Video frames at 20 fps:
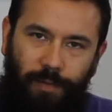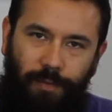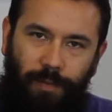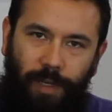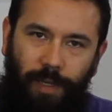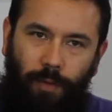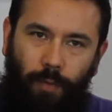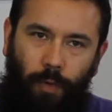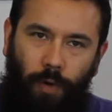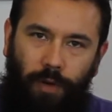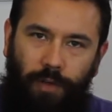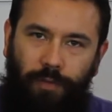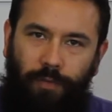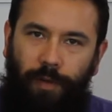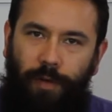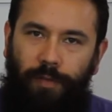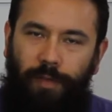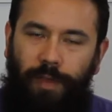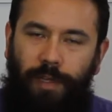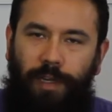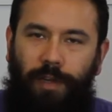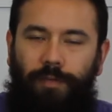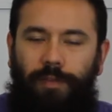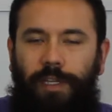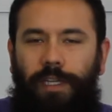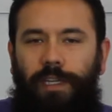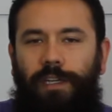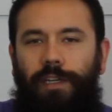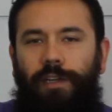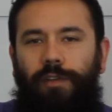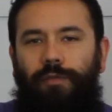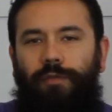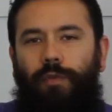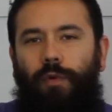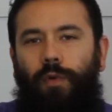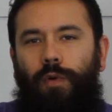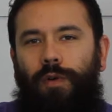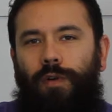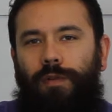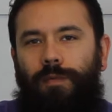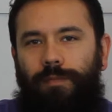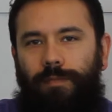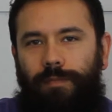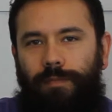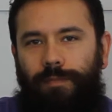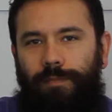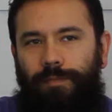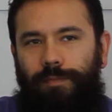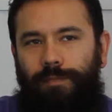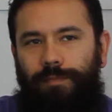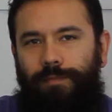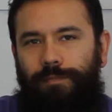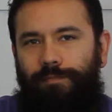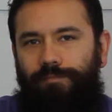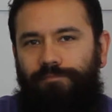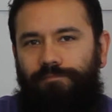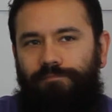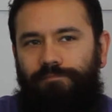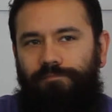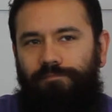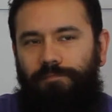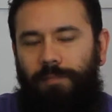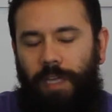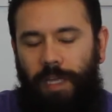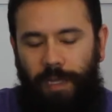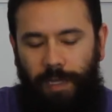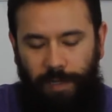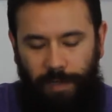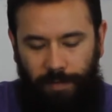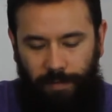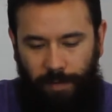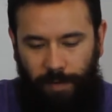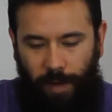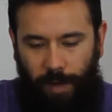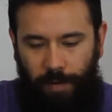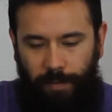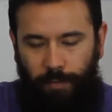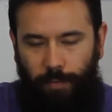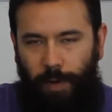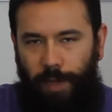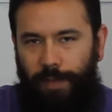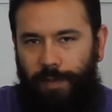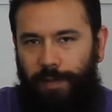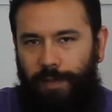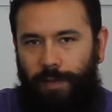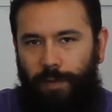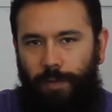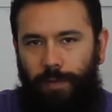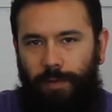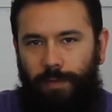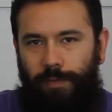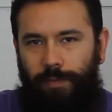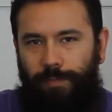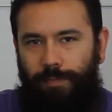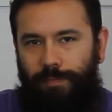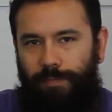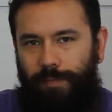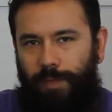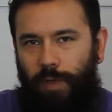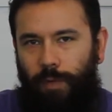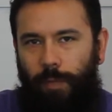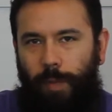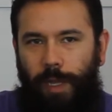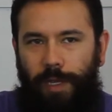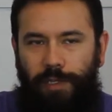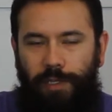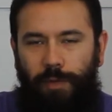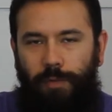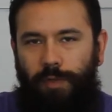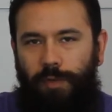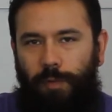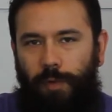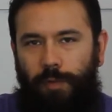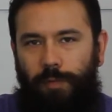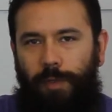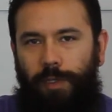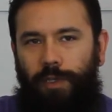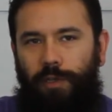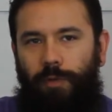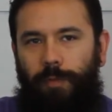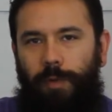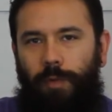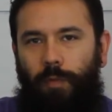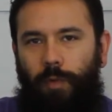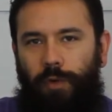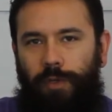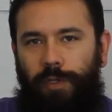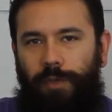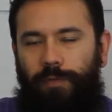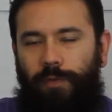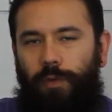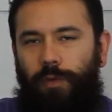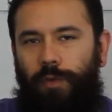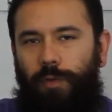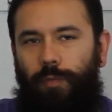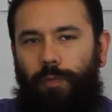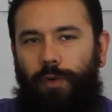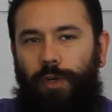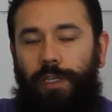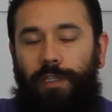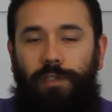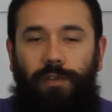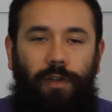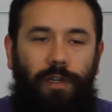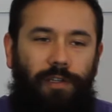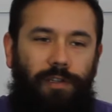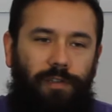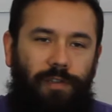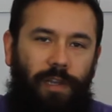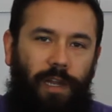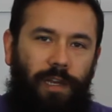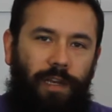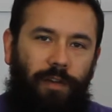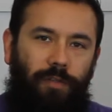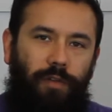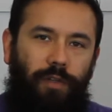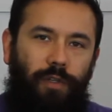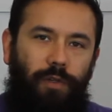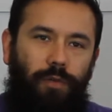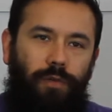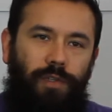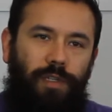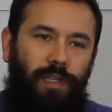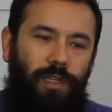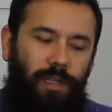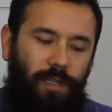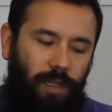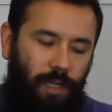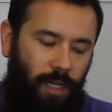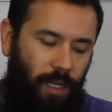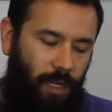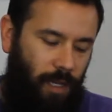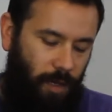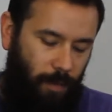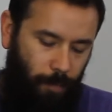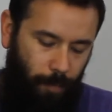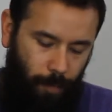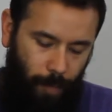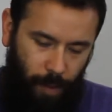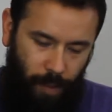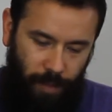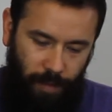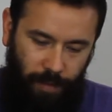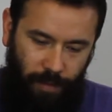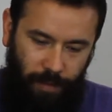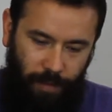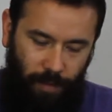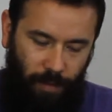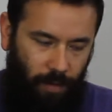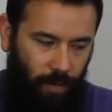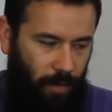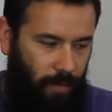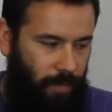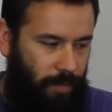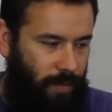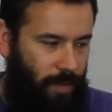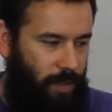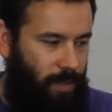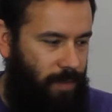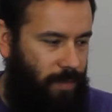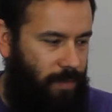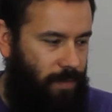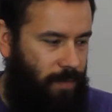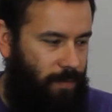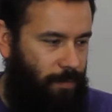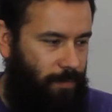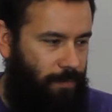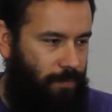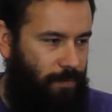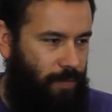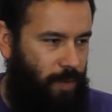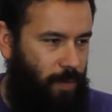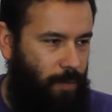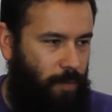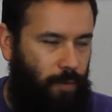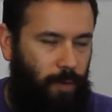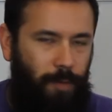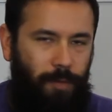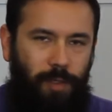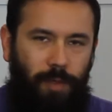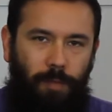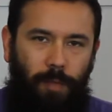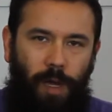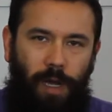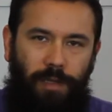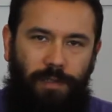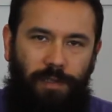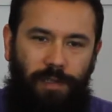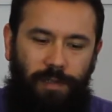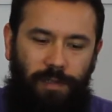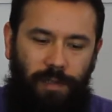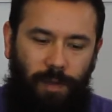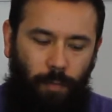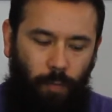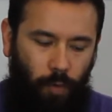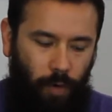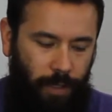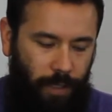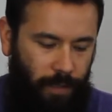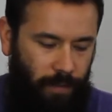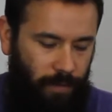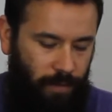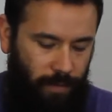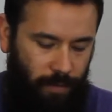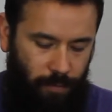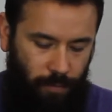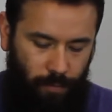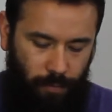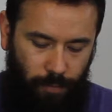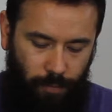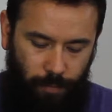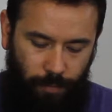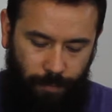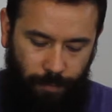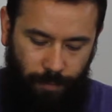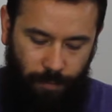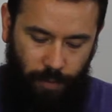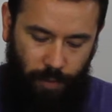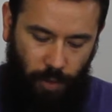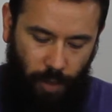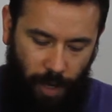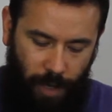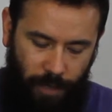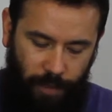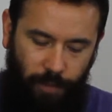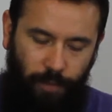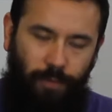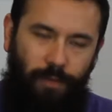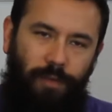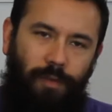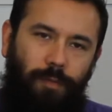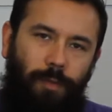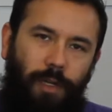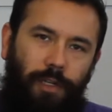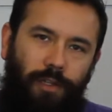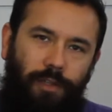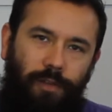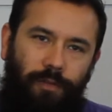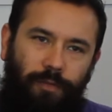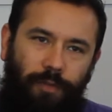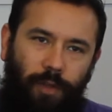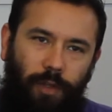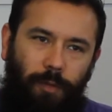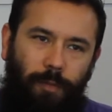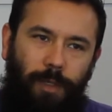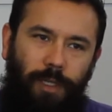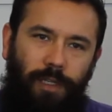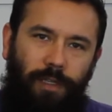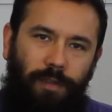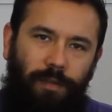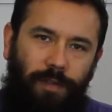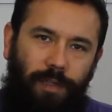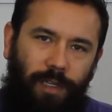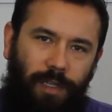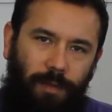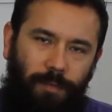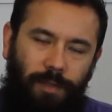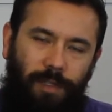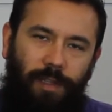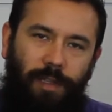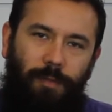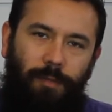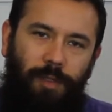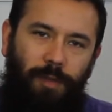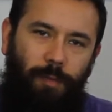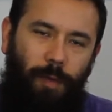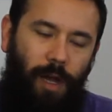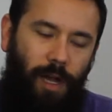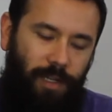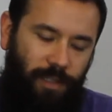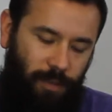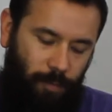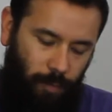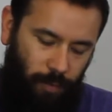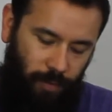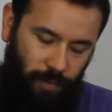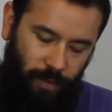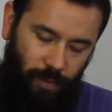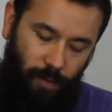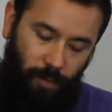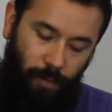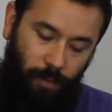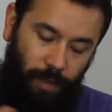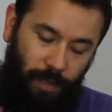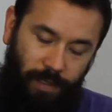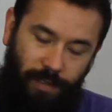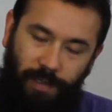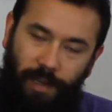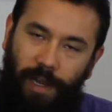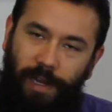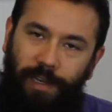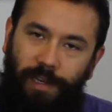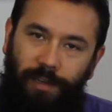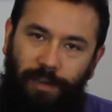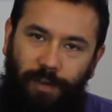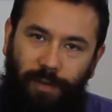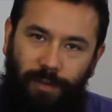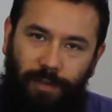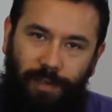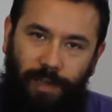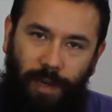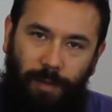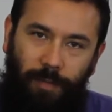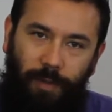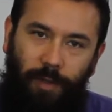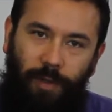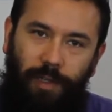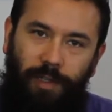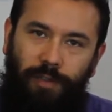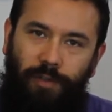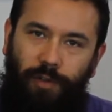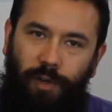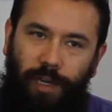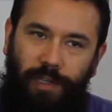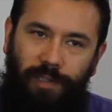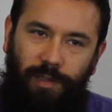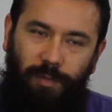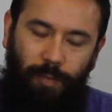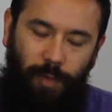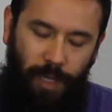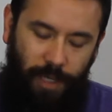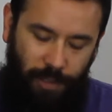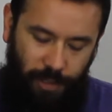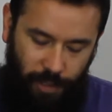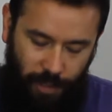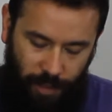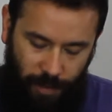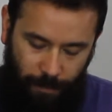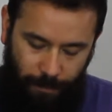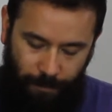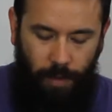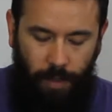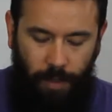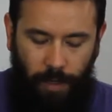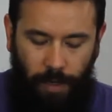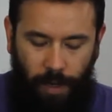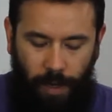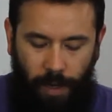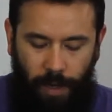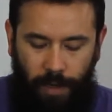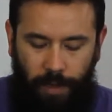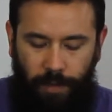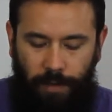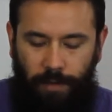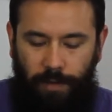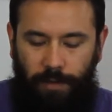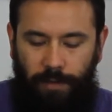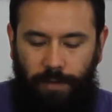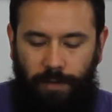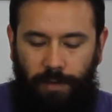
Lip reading: it works for everything I've needed it for, and I read that there were, PET G was supposed to be a little bit more difficult to print, so I never used it. But on these subscription boxes, I'm wanting to try to use as much of the filament that comes in them as possible, so I decided, it's time to go ahead and try some PET G. And